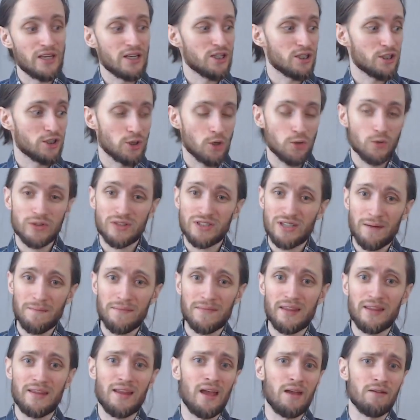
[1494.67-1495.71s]
So
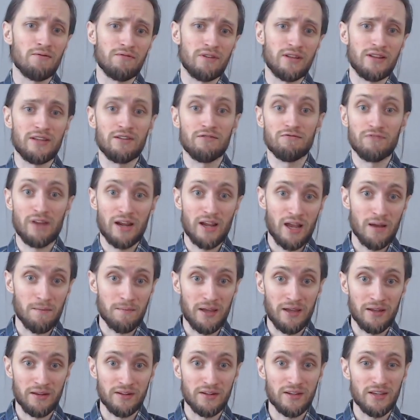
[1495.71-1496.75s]
something I really
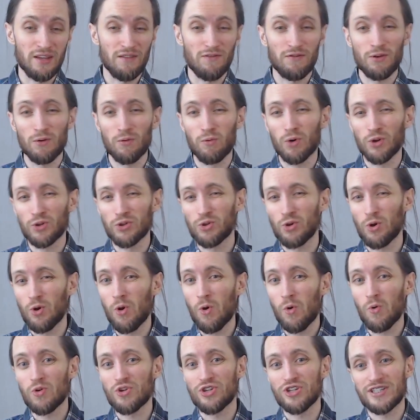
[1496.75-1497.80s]
recommend if you want to
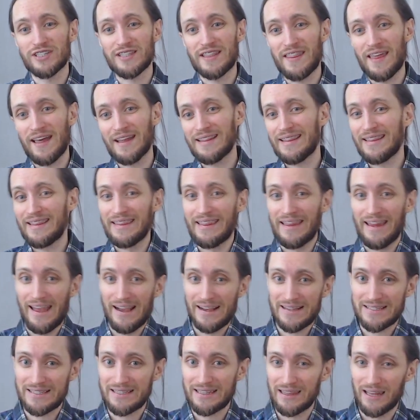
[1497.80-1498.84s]
go just that
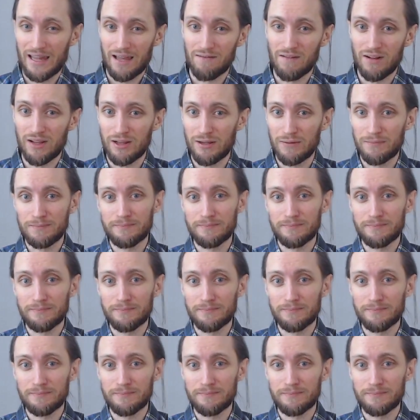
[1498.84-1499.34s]
next level.